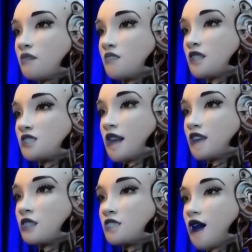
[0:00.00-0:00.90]
The
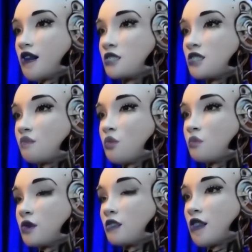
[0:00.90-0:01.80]
second task will
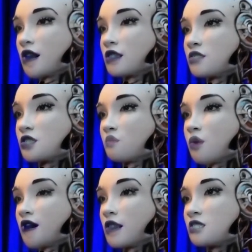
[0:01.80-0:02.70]
be a kind of
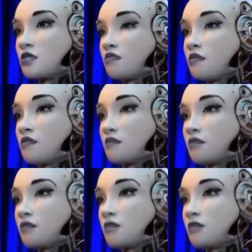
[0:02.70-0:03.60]
surprise.
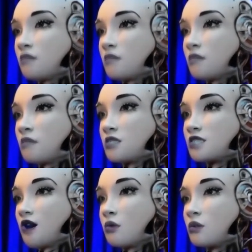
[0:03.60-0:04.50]

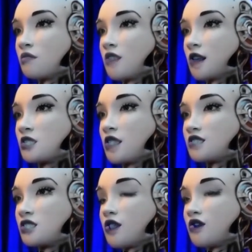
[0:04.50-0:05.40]
So, let's
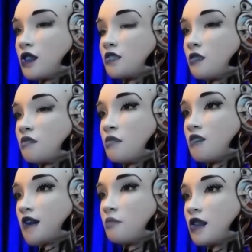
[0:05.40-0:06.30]
get started.
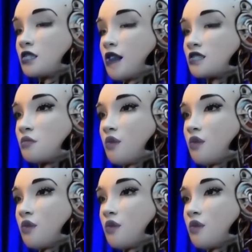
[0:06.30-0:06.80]
On my test